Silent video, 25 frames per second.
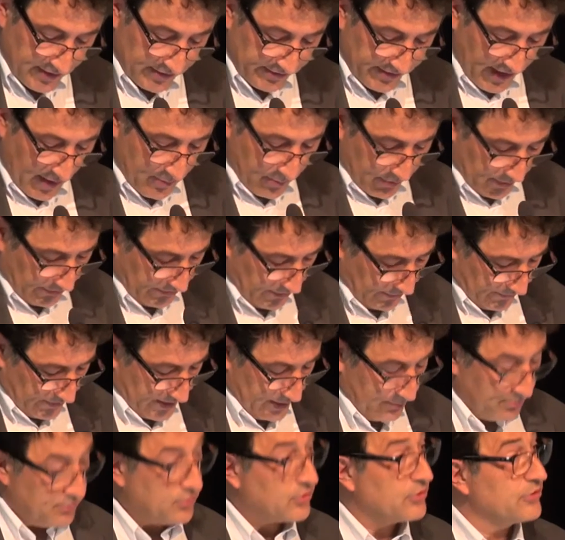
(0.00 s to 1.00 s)
examples of the
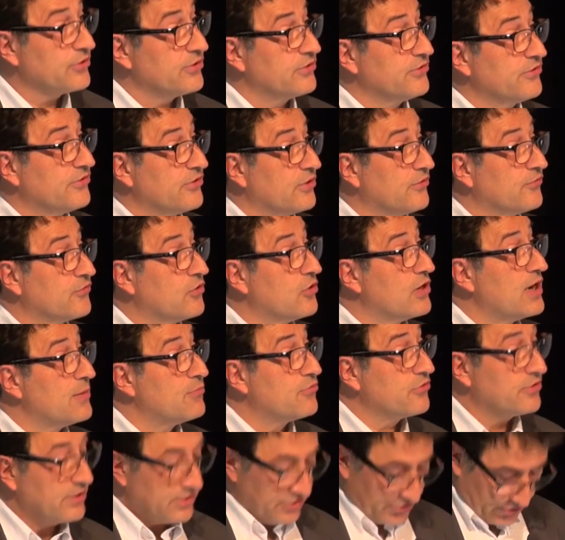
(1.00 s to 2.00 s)
importance of
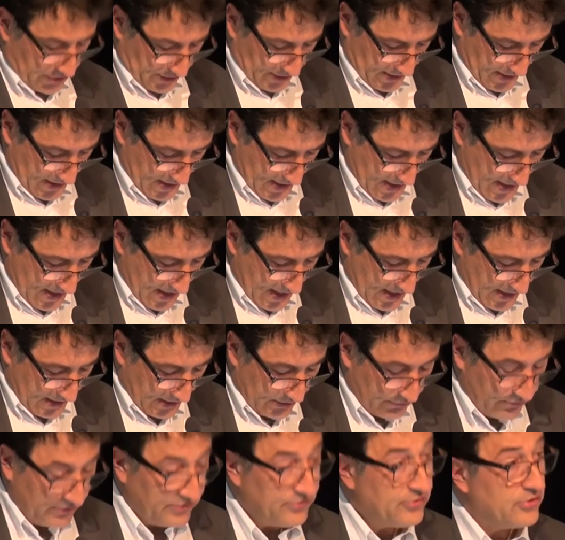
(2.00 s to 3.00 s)
collaboration
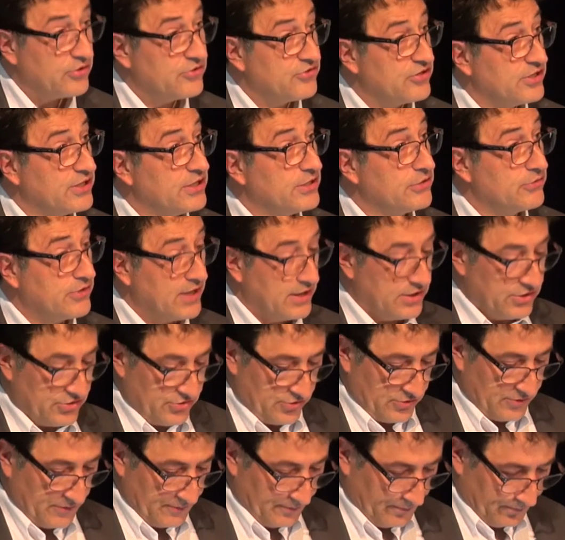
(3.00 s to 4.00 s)
in research and
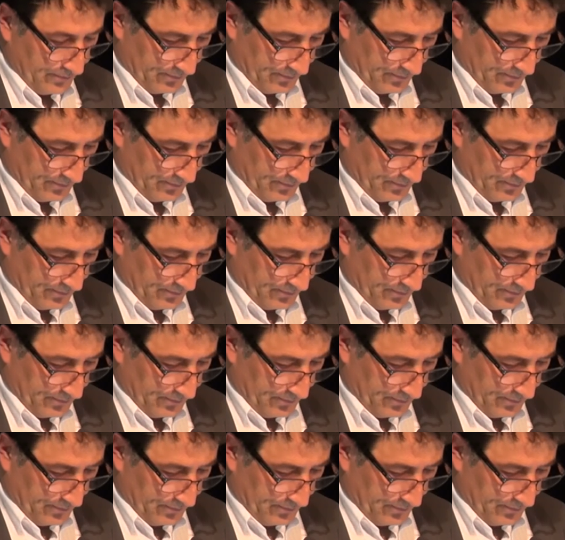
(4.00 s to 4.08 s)
education.